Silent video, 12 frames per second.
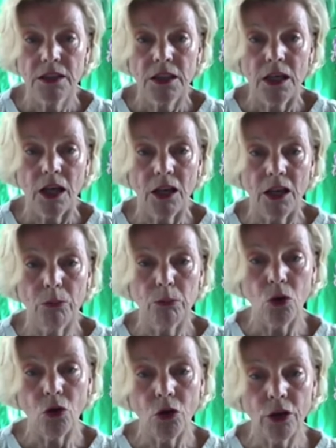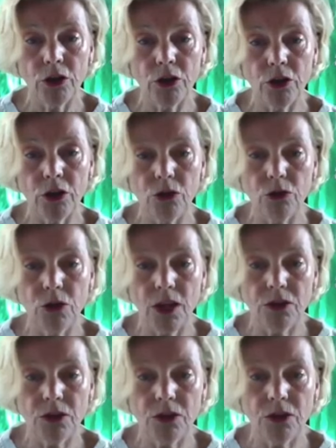And the more you get to
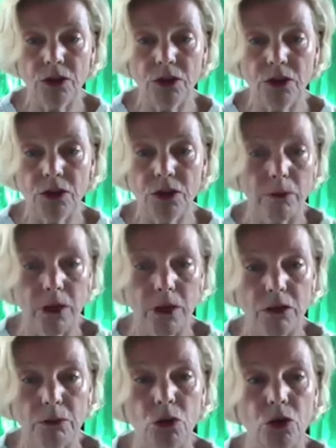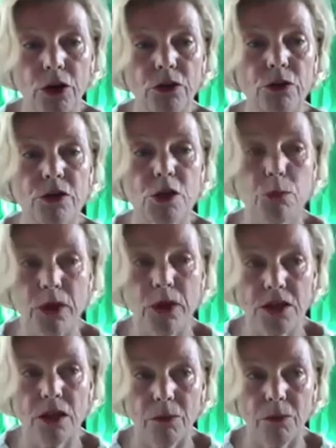know them and the more you express
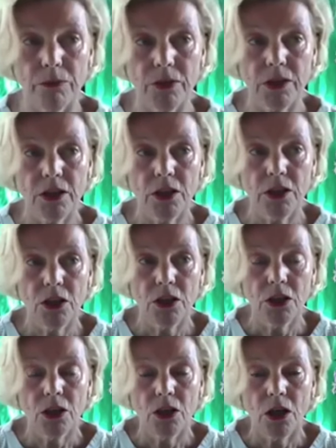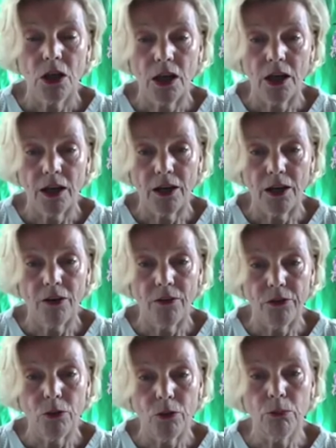them,
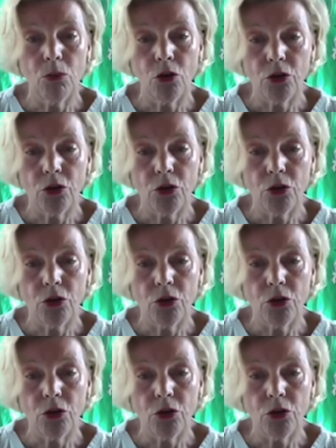the more